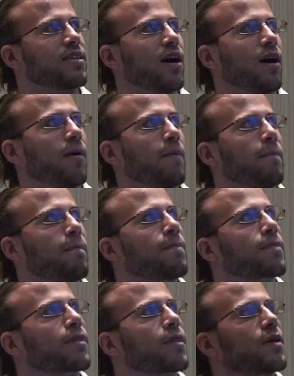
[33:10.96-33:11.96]
um
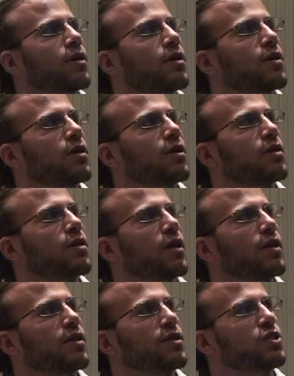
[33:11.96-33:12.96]

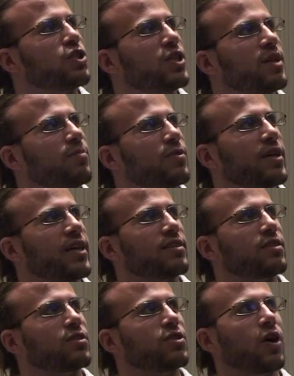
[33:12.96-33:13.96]
the chip
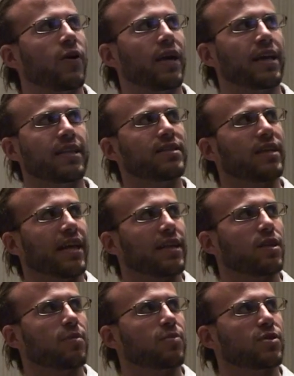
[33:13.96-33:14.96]
list. So in, in
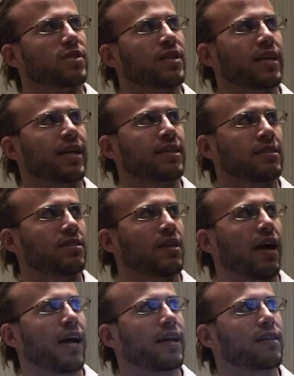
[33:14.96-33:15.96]
the proceedings,
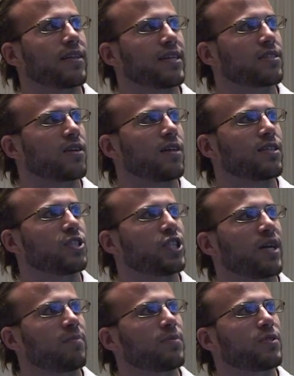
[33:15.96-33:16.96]
I list all the
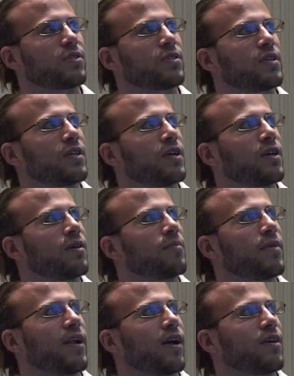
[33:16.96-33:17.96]
chips,
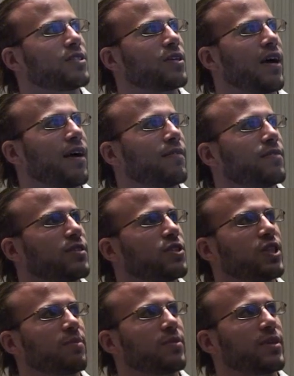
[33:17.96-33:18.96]
but I also have the
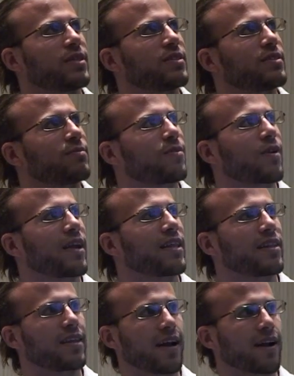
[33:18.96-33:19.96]
chip list right
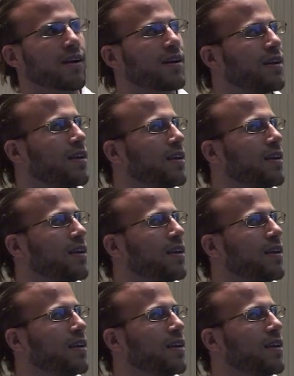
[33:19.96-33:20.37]
there.